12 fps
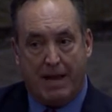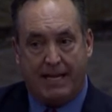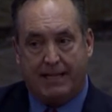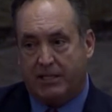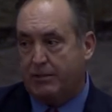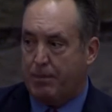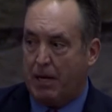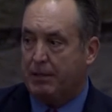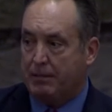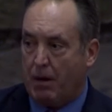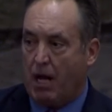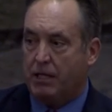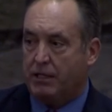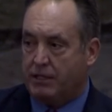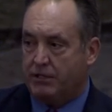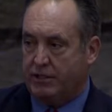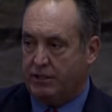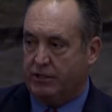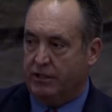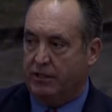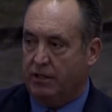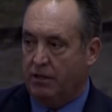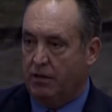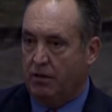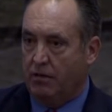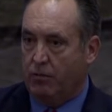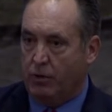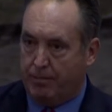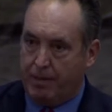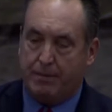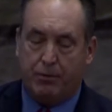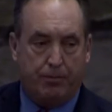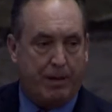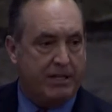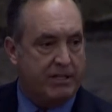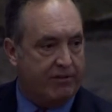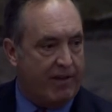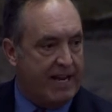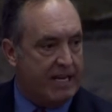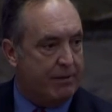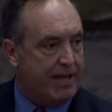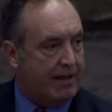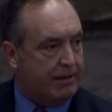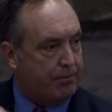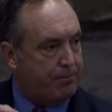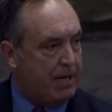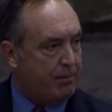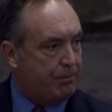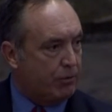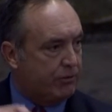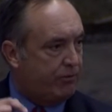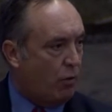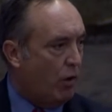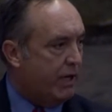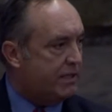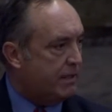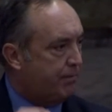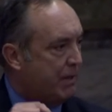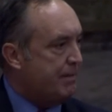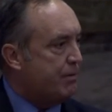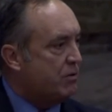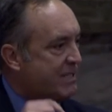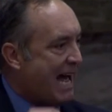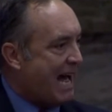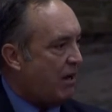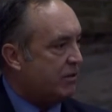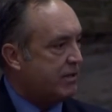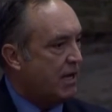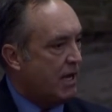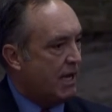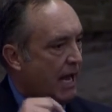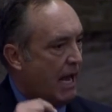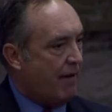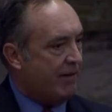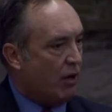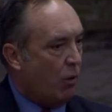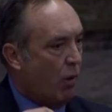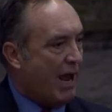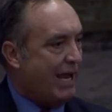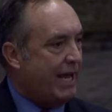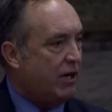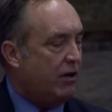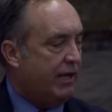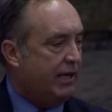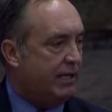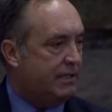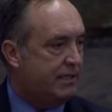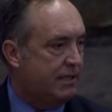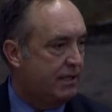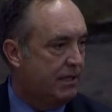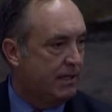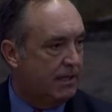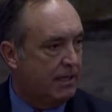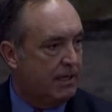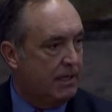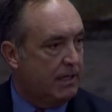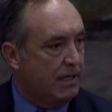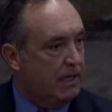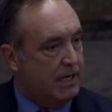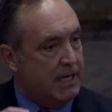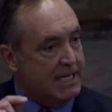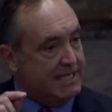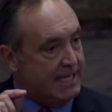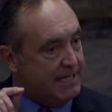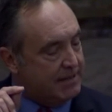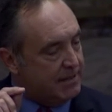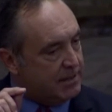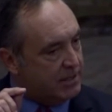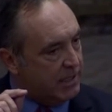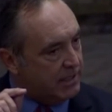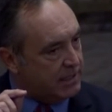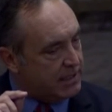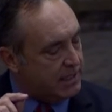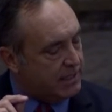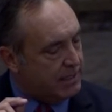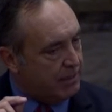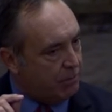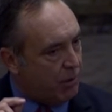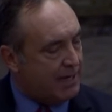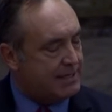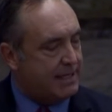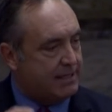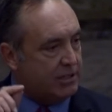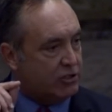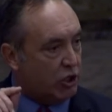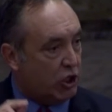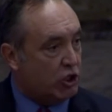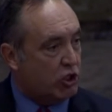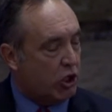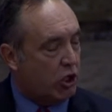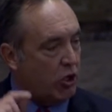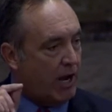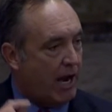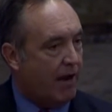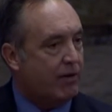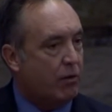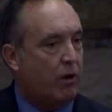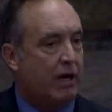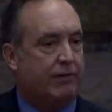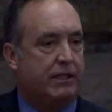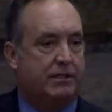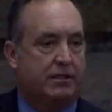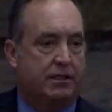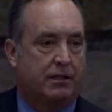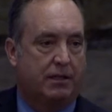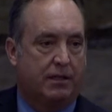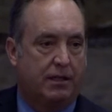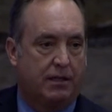make this public policy decision for the people of Pennsylvania without the people's voice, the people's house, having a weigh in on this is a process that should concern every one of us.